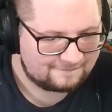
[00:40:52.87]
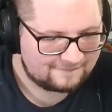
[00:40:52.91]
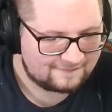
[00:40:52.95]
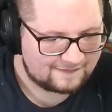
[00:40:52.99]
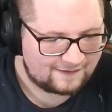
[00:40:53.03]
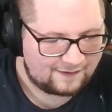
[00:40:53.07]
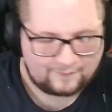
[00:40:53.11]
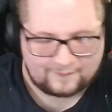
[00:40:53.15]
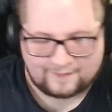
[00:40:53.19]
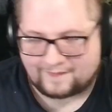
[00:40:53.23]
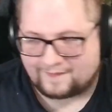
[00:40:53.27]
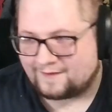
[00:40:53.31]

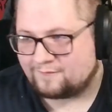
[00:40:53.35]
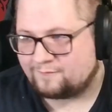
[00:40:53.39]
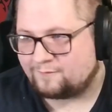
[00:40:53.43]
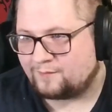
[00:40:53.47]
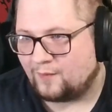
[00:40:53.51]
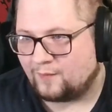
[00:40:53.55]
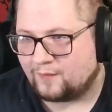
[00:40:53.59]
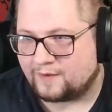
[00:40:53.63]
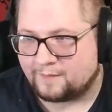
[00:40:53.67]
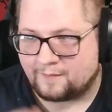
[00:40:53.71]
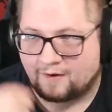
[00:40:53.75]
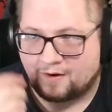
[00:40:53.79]
Okay, they have
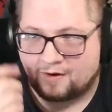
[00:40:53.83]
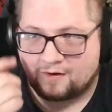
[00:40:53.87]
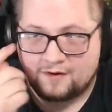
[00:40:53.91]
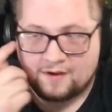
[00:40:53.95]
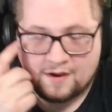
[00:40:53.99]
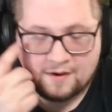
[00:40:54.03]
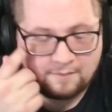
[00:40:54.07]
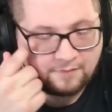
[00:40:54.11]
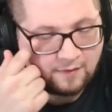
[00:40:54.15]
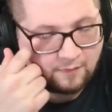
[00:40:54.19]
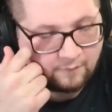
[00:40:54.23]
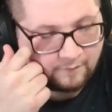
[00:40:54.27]
Pokeball,
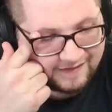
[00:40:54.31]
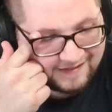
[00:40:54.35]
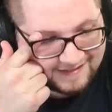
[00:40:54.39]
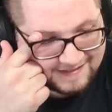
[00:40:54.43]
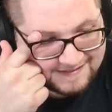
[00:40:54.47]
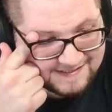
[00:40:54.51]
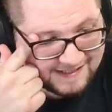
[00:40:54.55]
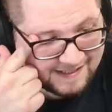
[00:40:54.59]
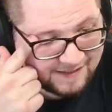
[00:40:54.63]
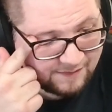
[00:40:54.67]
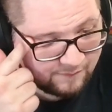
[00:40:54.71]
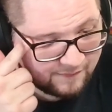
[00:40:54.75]
but we get
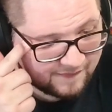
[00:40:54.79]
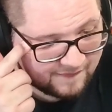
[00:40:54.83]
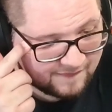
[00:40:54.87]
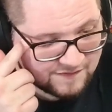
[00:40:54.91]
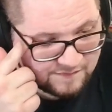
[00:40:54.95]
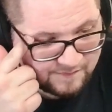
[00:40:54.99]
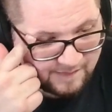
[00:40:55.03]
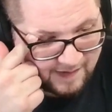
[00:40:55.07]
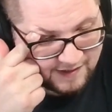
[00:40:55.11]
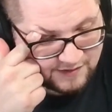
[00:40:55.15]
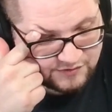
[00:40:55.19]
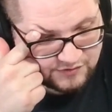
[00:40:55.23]
to get rid of
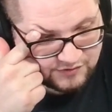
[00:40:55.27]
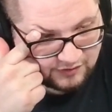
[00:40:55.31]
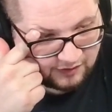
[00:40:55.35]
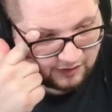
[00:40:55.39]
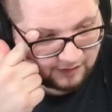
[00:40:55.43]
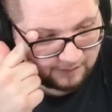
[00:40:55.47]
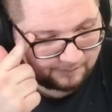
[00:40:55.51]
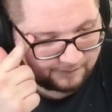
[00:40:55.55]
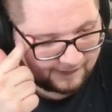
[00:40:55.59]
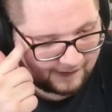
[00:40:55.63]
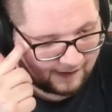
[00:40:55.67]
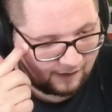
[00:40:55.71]
this
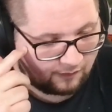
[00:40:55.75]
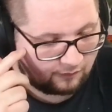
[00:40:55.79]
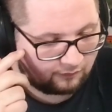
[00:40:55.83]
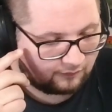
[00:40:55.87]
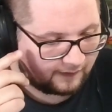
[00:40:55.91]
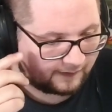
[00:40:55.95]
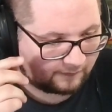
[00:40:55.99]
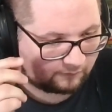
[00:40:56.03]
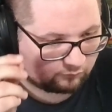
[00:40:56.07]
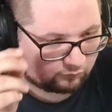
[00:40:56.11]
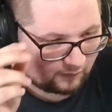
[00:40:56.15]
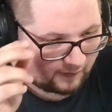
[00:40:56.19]
Magikarp now,
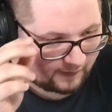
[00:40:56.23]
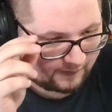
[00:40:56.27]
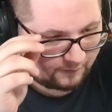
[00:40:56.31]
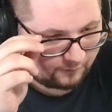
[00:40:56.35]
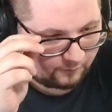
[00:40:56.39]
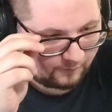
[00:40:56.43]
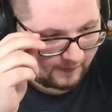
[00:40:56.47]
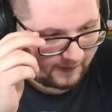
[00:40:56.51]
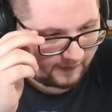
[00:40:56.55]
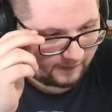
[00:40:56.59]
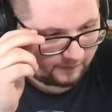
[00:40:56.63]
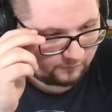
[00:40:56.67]
like, right
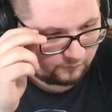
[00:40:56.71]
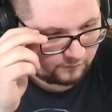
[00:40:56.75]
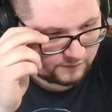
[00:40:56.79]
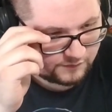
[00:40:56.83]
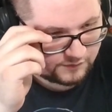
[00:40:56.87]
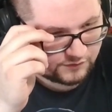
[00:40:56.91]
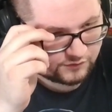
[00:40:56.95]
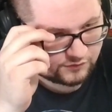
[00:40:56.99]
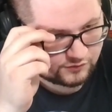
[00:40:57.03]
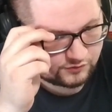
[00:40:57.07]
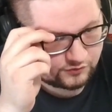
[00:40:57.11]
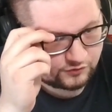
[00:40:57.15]
away, which
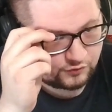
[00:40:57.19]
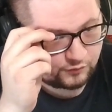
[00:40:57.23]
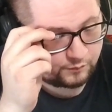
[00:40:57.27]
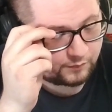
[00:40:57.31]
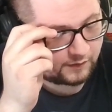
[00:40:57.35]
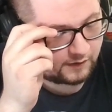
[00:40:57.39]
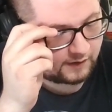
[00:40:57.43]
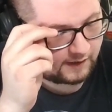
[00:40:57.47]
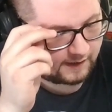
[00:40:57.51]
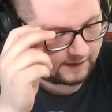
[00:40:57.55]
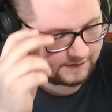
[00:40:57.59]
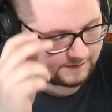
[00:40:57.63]
is
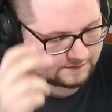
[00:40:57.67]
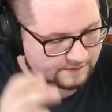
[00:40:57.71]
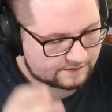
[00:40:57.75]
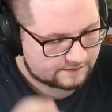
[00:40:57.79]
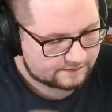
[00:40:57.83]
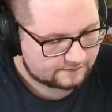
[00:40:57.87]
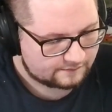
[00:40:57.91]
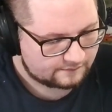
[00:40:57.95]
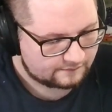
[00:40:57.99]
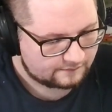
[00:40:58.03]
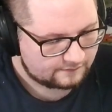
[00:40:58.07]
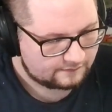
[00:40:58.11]
super
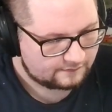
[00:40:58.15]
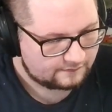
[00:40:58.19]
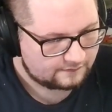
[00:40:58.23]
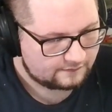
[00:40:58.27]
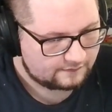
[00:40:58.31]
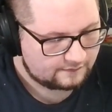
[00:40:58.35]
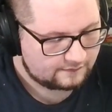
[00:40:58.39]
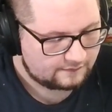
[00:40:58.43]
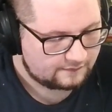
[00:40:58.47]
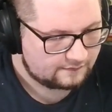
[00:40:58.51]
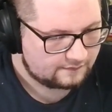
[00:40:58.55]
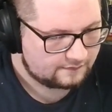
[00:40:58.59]
nice.
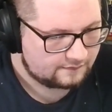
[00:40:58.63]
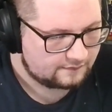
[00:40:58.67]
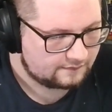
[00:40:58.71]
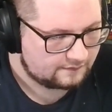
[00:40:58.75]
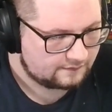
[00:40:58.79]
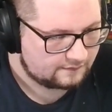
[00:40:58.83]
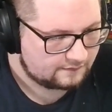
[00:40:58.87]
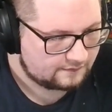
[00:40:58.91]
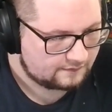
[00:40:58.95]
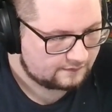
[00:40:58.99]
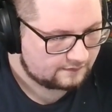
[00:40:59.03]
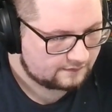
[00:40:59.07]

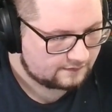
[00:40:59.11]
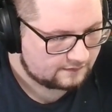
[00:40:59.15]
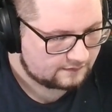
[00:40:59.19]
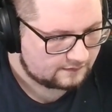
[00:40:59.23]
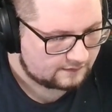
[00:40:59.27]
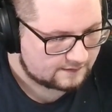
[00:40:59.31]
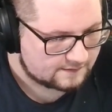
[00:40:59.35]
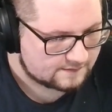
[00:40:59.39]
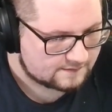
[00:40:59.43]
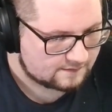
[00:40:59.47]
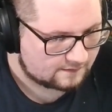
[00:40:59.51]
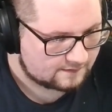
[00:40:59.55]

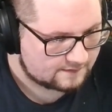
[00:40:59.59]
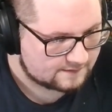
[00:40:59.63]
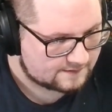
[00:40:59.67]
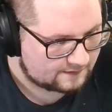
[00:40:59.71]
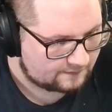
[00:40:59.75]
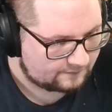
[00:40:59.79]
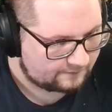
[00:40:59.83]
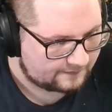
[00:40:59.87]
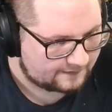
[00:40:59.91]
As long as they don't